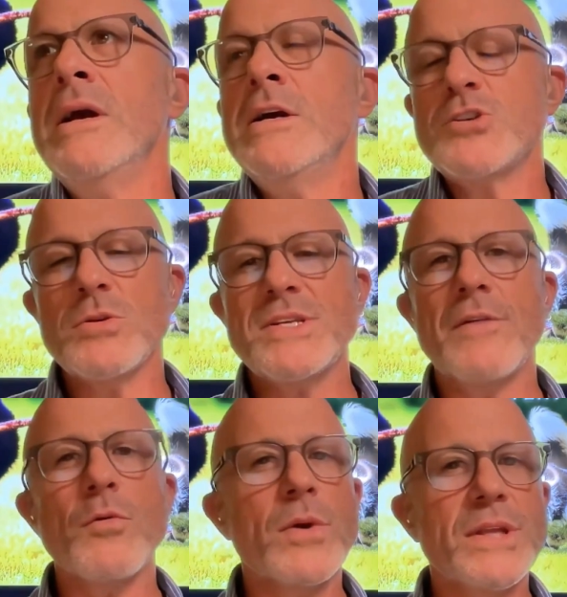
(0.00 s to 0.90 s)
So it's
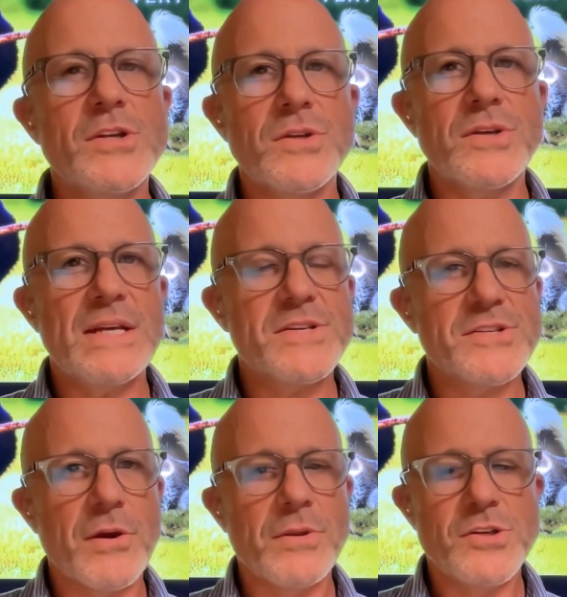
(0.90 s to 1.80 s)
never really
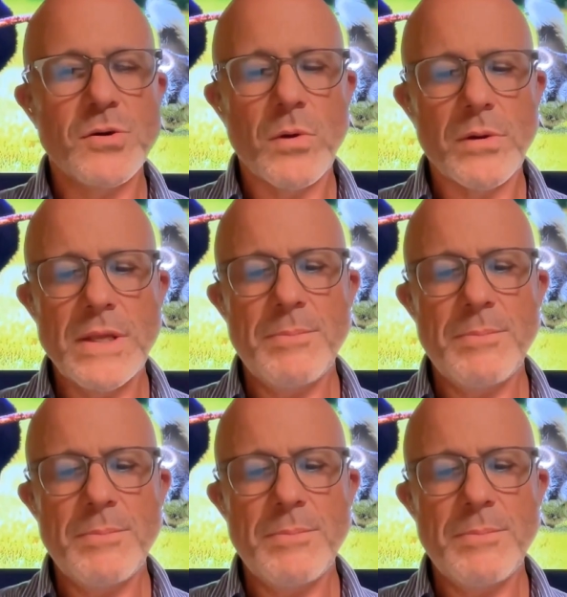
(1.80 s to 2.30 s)
necessarily too early,